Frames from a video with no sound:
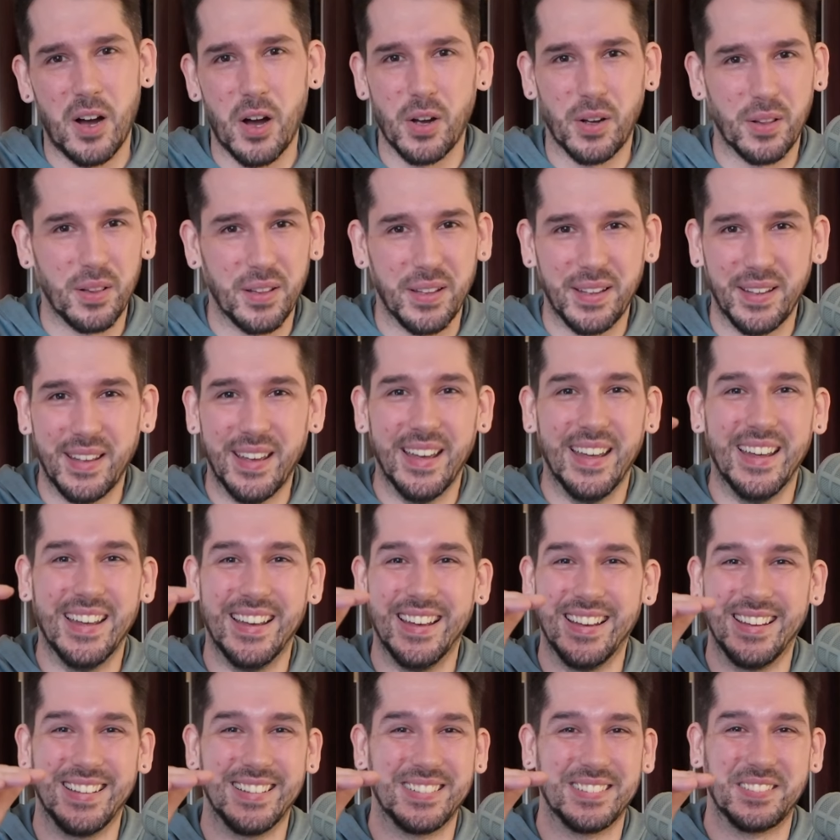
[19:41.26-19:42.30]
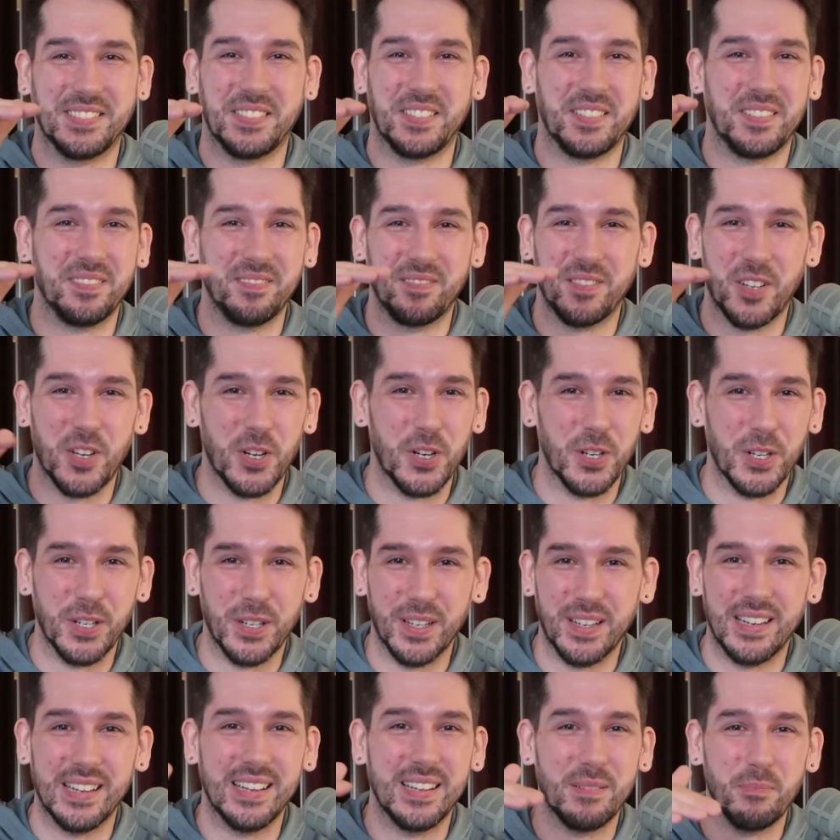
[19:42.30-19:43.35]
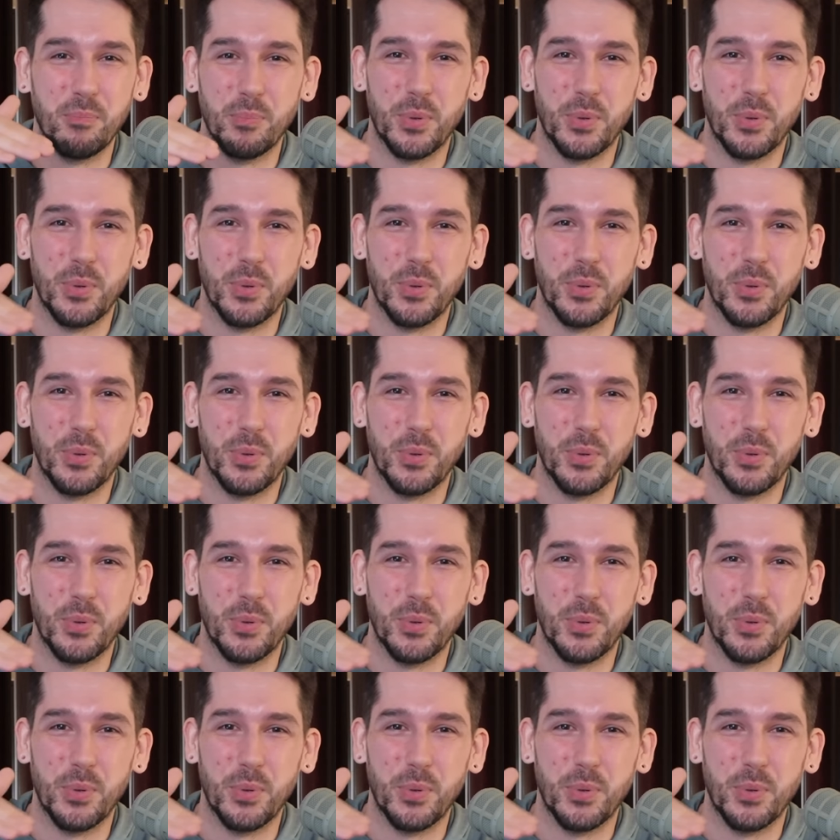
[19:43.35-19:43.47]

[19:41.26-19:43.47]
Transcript: ugly good,